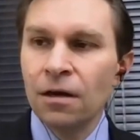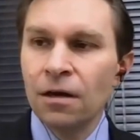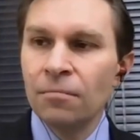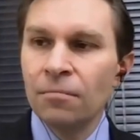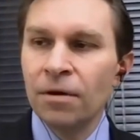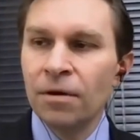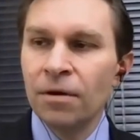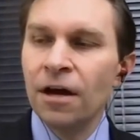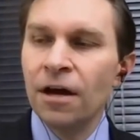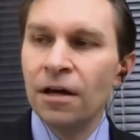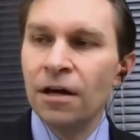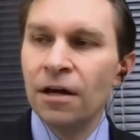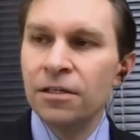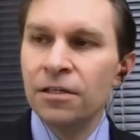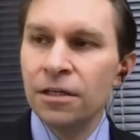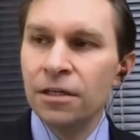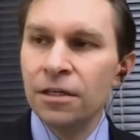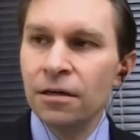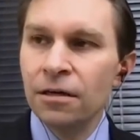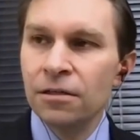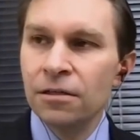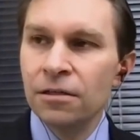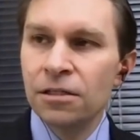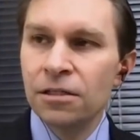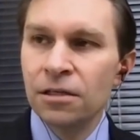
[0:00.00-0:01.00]
But the
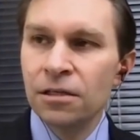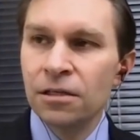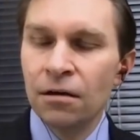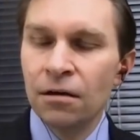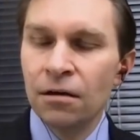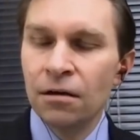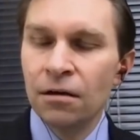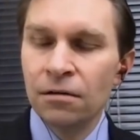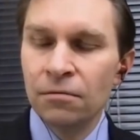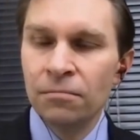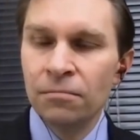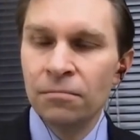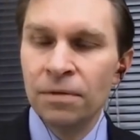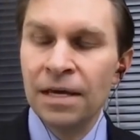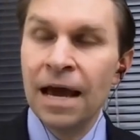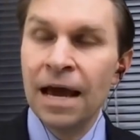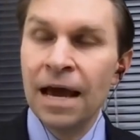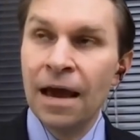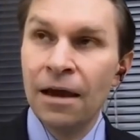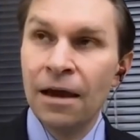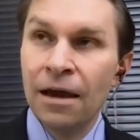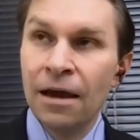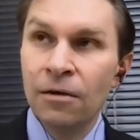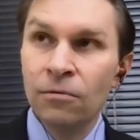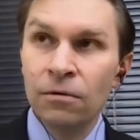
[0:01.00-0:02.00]
idea has start,
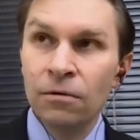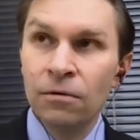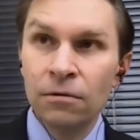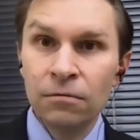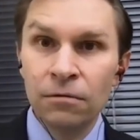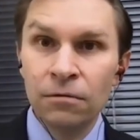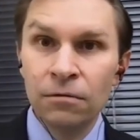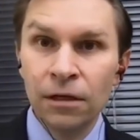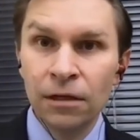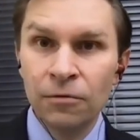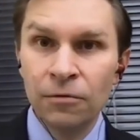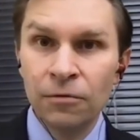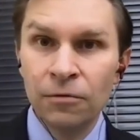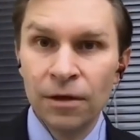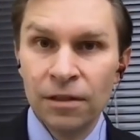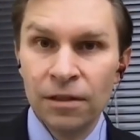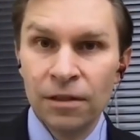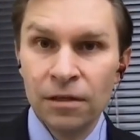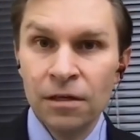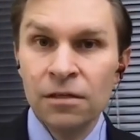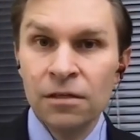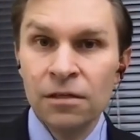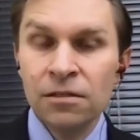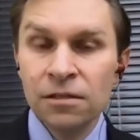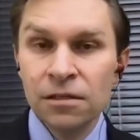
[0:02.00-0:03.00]
began really with
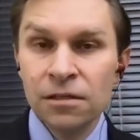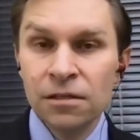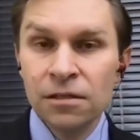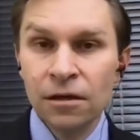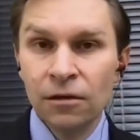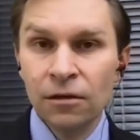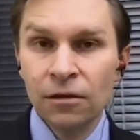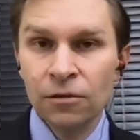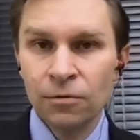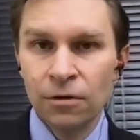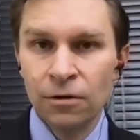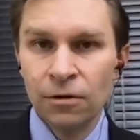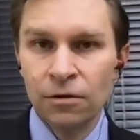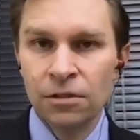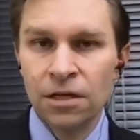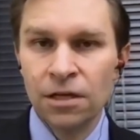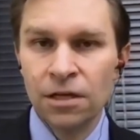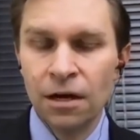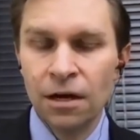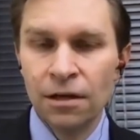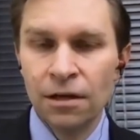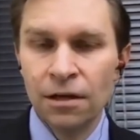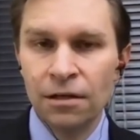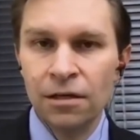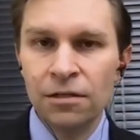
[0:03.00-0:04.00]
yeast cells. We were
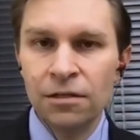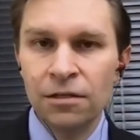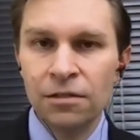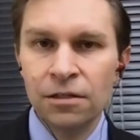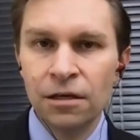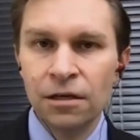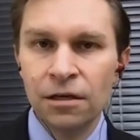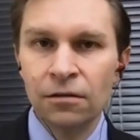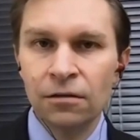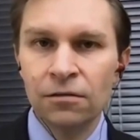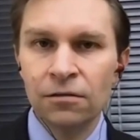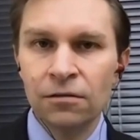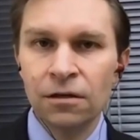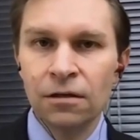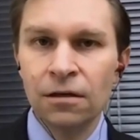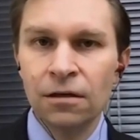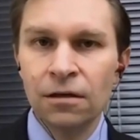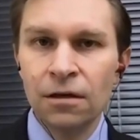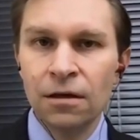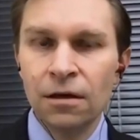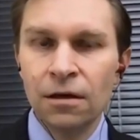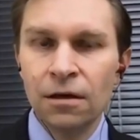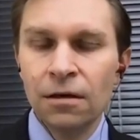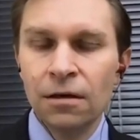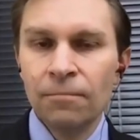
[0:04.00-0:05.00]
studying yeast cells and
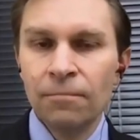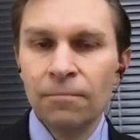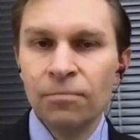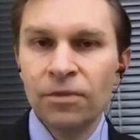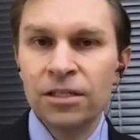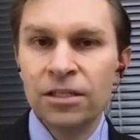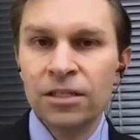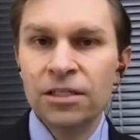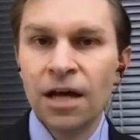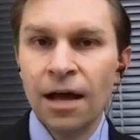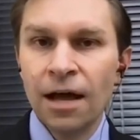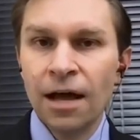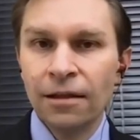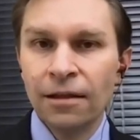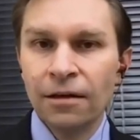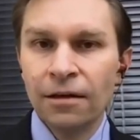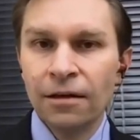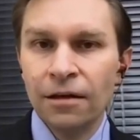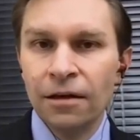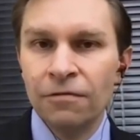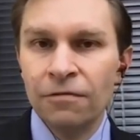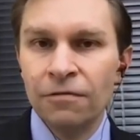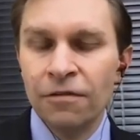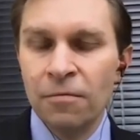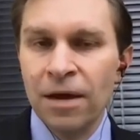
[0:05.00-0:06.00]
the silent
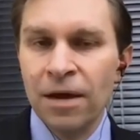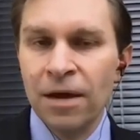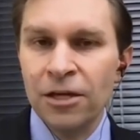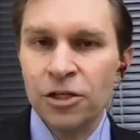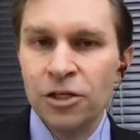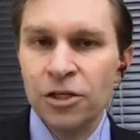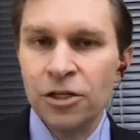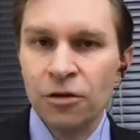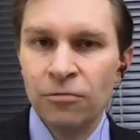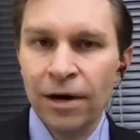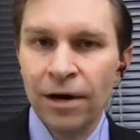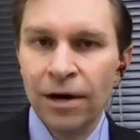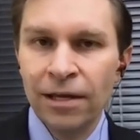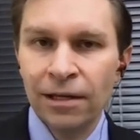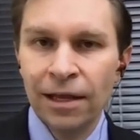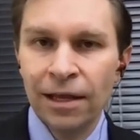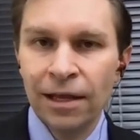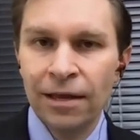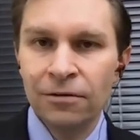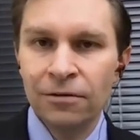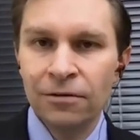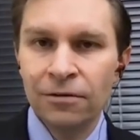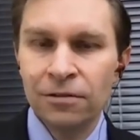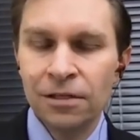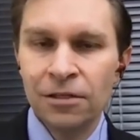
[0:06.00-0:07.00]
information
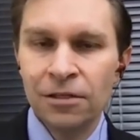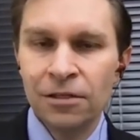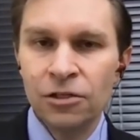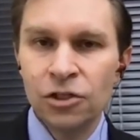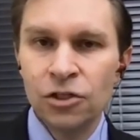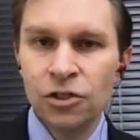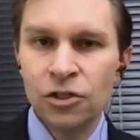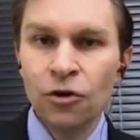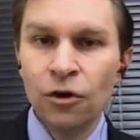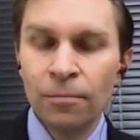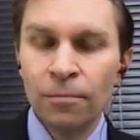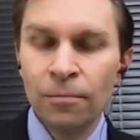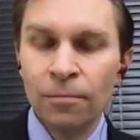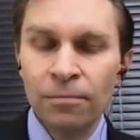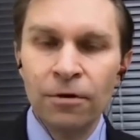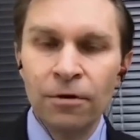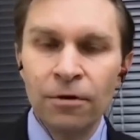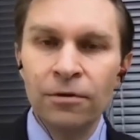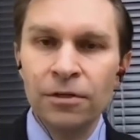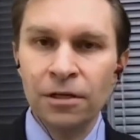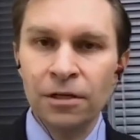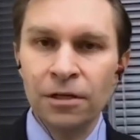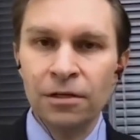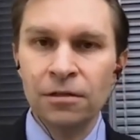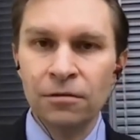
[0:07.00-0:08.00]
regulators, these SIR
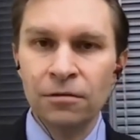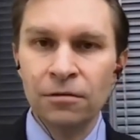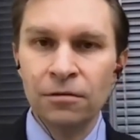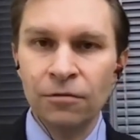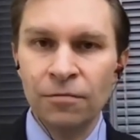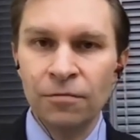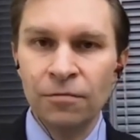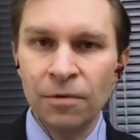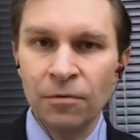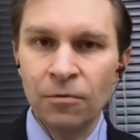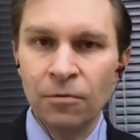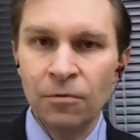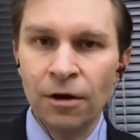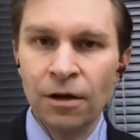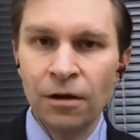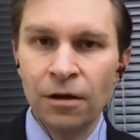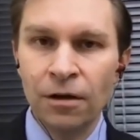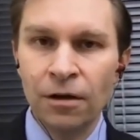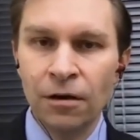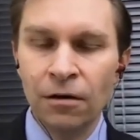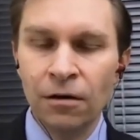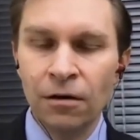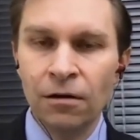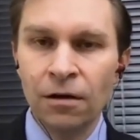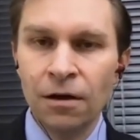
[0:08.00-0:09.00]
proteins that we've been working
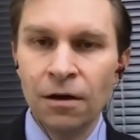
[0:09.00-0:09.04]
on.